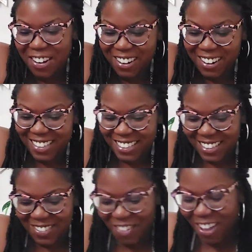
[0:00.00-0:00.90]

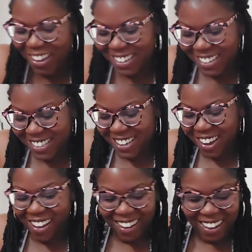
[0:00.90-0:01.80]
cards want to
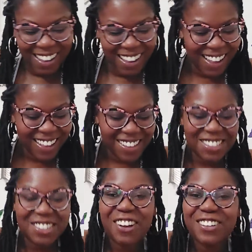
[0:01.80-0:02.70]
talk
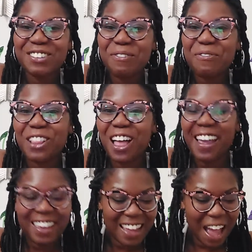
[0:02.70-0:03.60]
these cards are
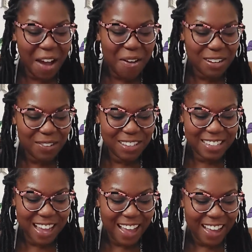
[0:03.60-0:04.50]
flying out of the
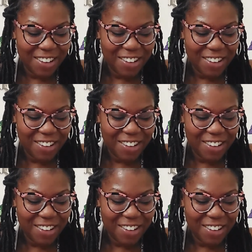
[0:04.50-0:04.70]
deck.